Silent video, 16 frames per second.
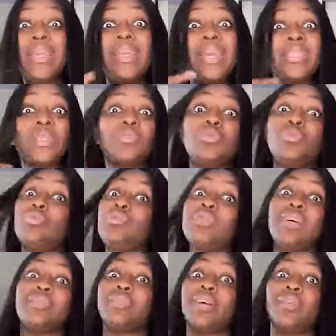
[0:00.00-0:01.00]
Biggest
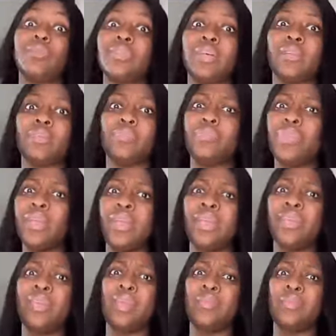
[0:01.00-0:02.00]
producer South.
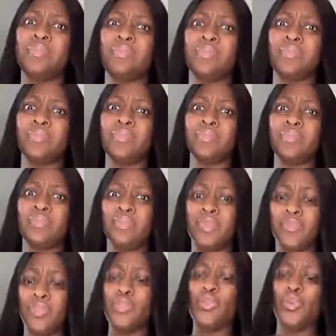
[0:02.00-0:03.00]
Bring a name.
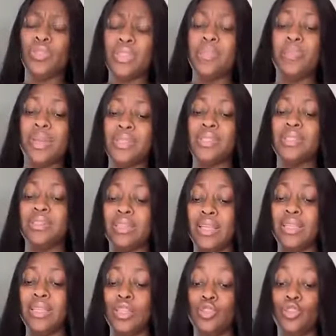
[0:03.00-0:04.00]
If you know, say, person
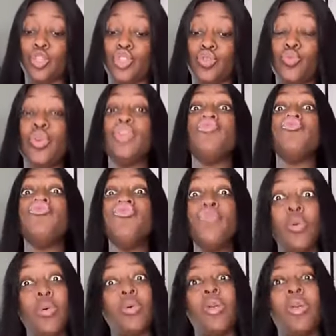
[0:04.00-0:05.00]
dead in the industry, when you
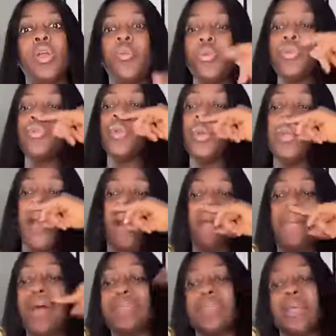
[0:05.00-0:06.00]
know,
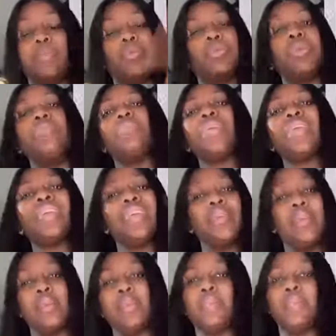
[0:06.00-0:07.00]
say, pass Ebony, bring
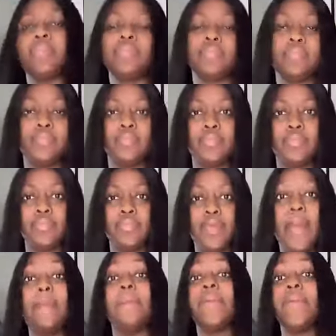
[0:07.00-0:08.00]
a name.
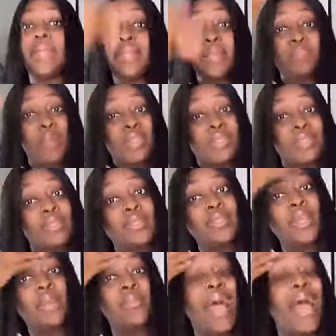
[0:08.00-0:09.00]
Bring the
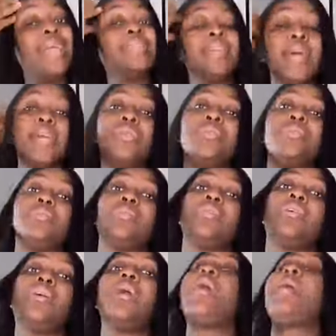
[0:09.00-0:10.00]
person's name. I dare you.
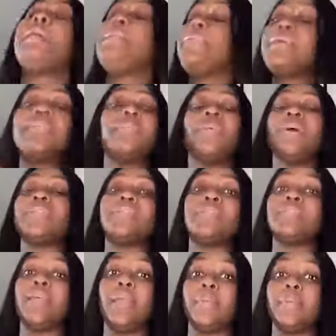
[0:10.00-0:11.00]
Bring the
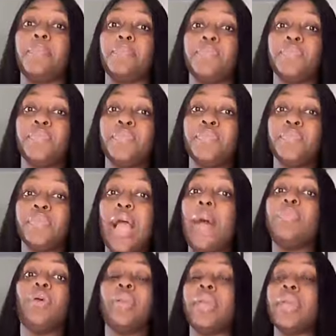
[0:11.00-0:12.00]
person's name.
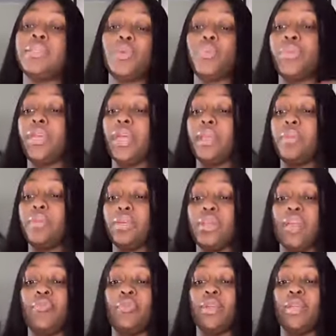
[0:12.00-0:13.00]
I'm not here to bring
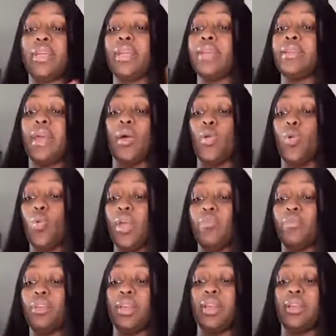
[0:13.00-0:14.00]
anybody. Everybody get their own
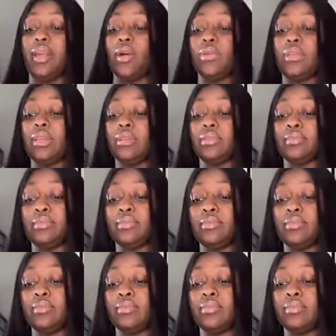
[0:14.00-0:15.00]
way. Everybody get their own thing.